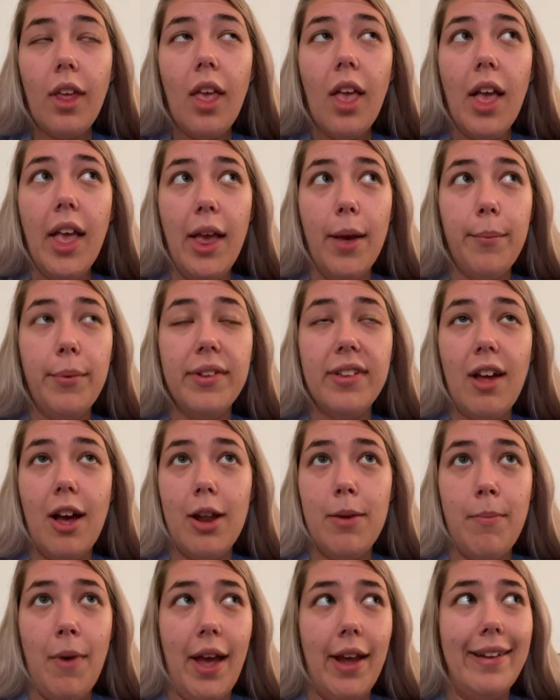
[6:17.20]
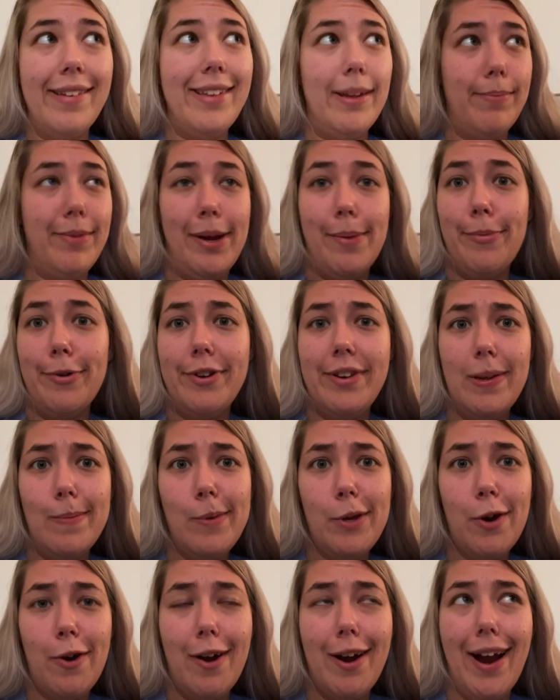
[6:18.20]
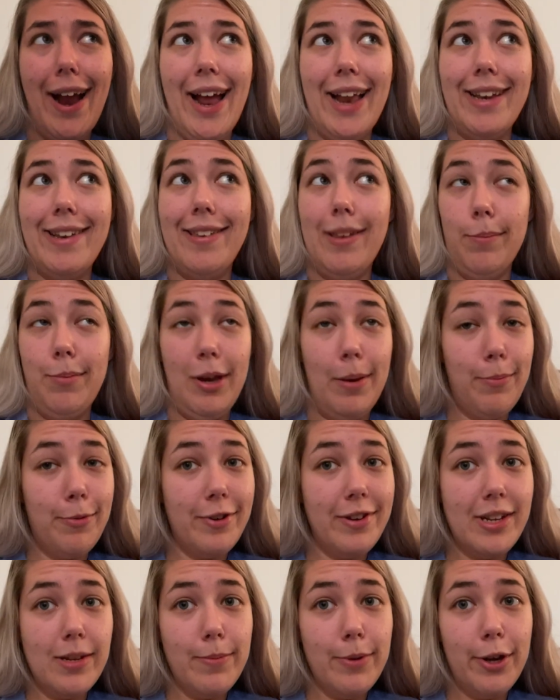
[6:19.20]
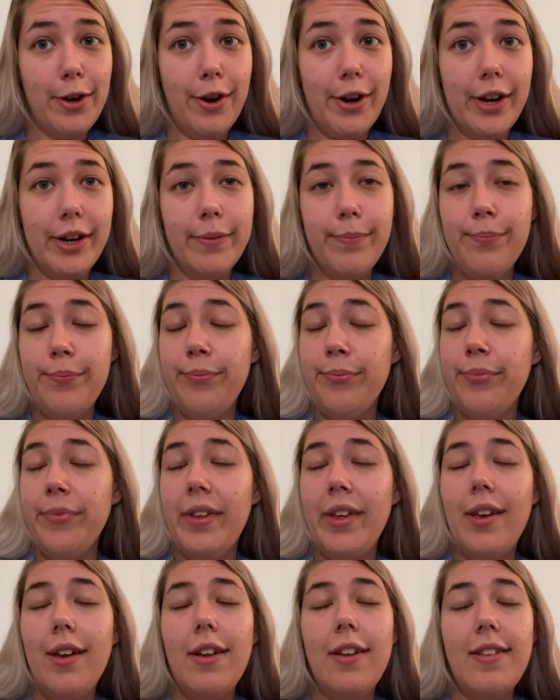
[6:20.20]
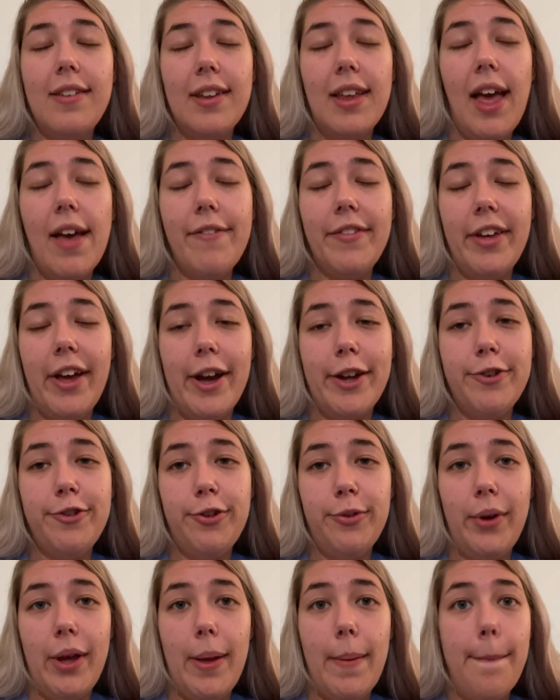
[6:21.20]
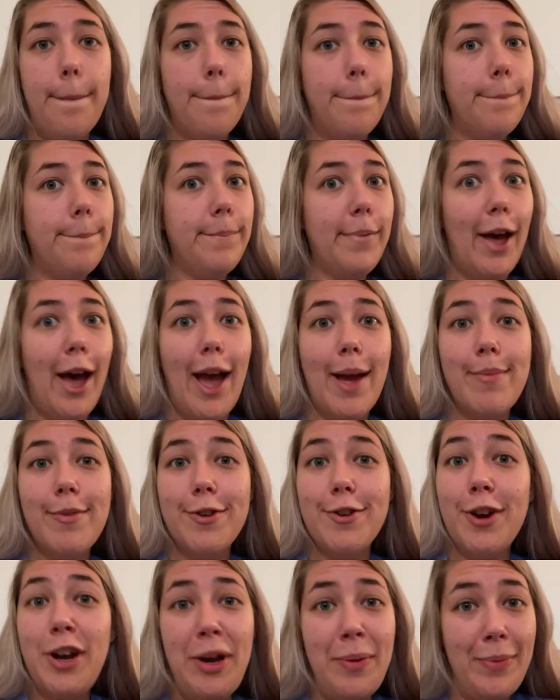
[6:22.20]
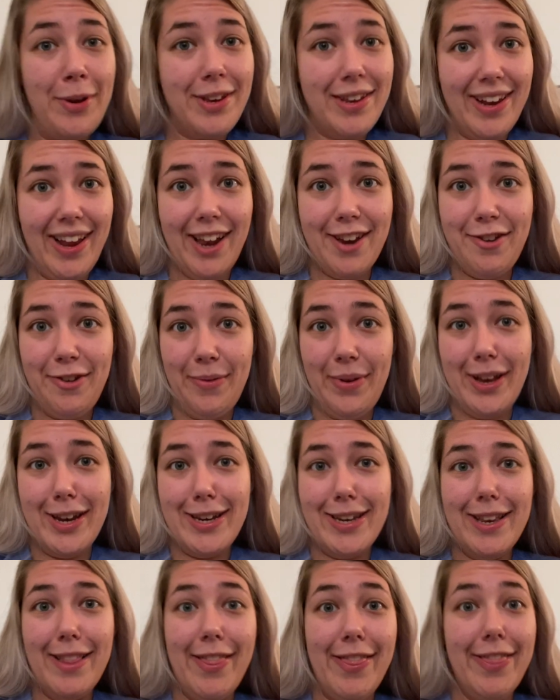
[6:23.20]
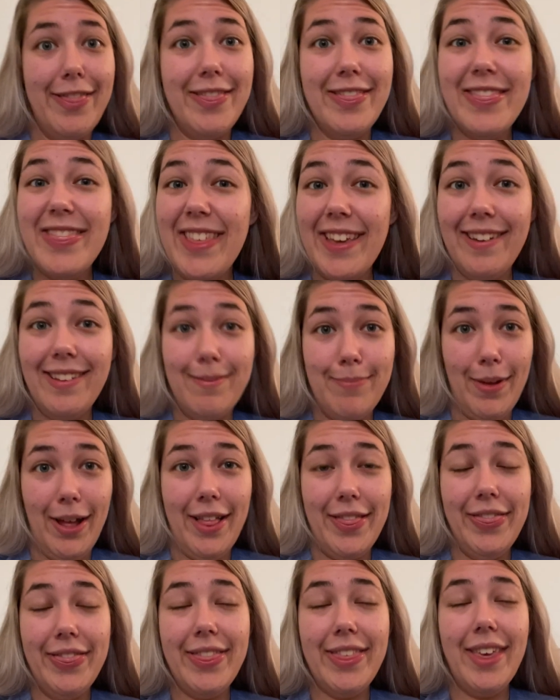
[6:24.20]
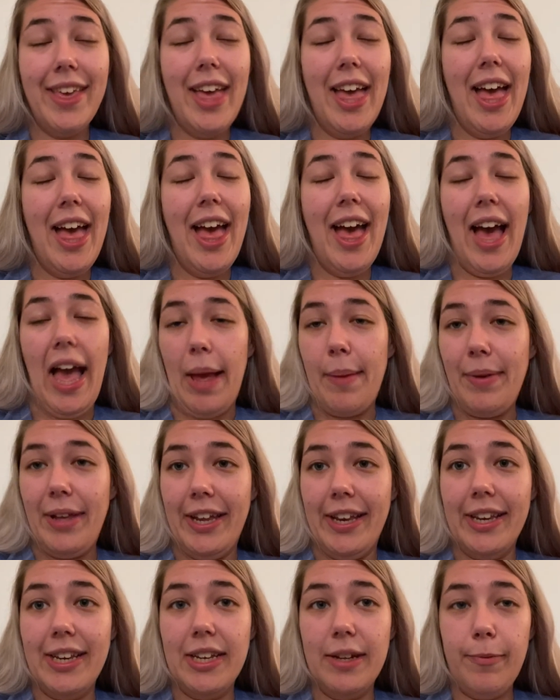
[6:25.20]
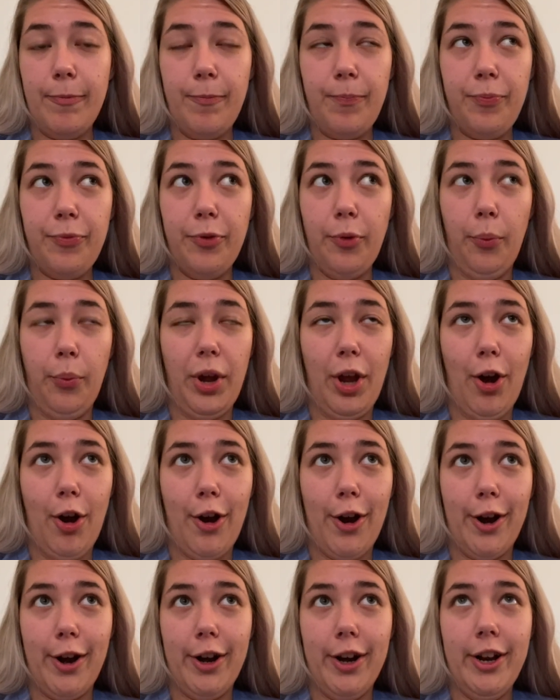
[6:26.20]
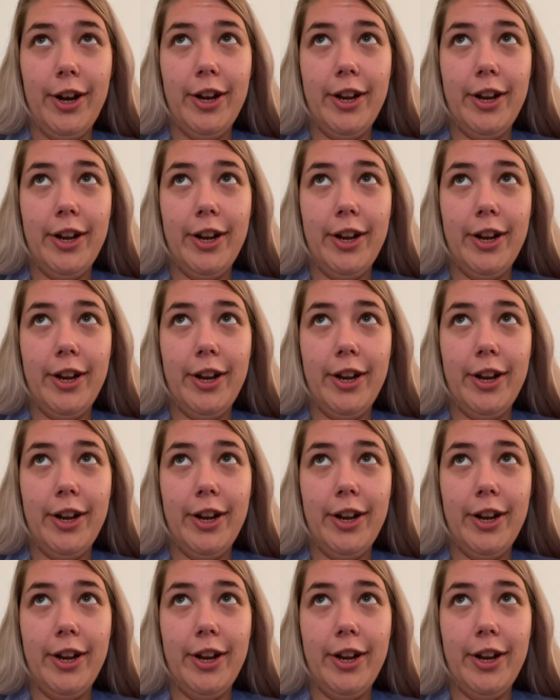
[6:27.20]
It was on my September TBR and September TBR. Still haven't gotten to it, but I'm determined to get to it this month. I mean, we are